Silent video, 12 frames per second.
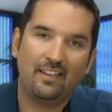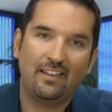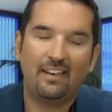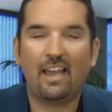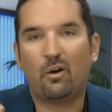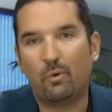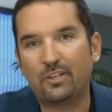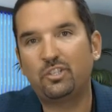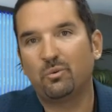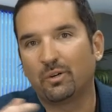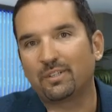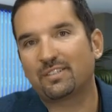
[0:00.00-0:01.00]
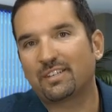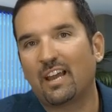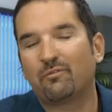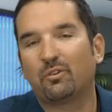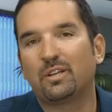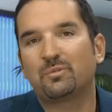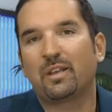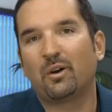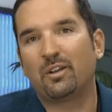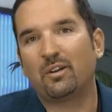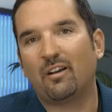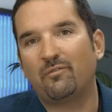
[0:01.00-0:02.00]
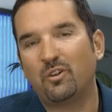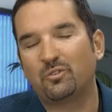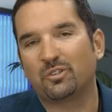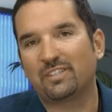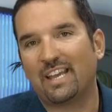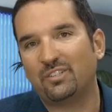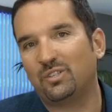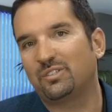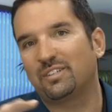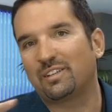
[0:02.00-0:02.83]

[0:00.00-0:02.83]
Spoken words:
Now, what you will discover as we go into our future sessions